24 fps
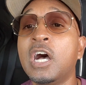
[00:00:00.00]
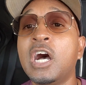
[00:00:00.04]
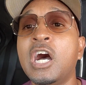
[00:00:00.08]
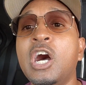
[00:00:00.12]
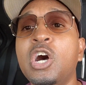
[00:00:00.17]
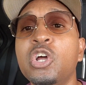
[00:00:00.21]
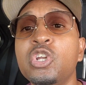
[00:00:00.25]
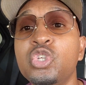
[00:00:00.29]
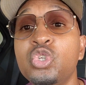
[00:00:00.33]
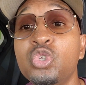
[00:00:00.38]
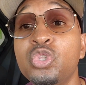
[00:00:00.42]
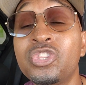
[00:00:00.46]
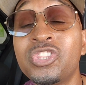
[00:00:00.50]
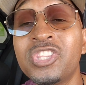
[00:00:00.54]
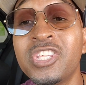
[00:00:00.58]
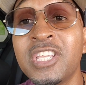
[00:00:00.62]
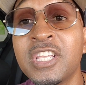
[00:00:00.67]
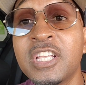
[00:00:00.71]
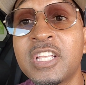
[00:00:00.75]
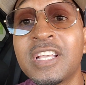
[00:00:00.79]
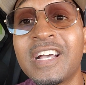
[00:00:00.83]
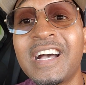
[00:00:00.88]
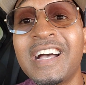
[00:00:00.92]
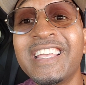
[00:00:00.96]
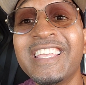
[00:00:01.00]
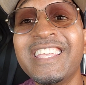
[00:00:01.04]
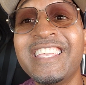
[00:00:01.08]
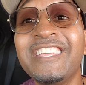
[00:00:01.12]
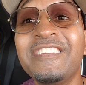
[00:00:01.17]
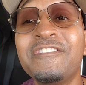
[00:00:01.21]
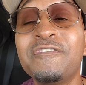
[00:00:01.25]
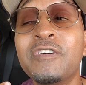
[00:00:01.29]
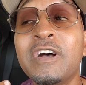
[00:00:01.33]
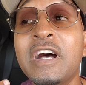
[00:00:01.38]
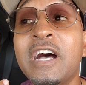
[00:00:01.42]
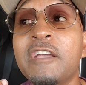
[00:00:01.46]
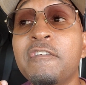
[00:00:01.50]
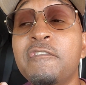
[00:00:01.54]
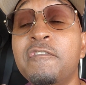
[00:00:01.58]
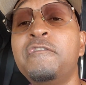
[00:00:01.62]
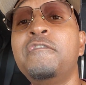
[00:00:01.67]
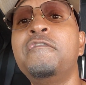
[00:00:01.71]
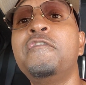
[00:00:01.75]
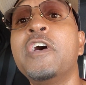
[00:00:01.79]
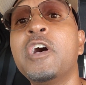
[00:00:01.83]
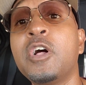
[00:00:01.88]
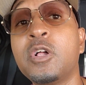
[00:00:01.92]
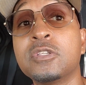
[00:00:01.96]
How do you think if I
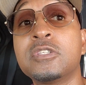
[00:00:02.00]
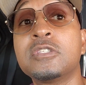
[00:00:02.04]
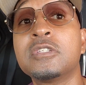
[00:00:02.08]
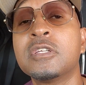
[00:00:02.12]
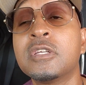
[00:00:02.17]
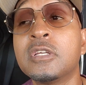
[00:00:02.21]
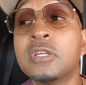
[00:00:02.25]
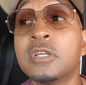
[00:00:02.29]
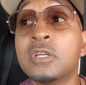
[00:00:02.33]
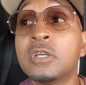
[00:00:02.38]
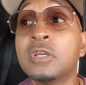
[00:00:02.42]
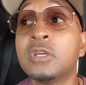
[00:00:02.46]
felt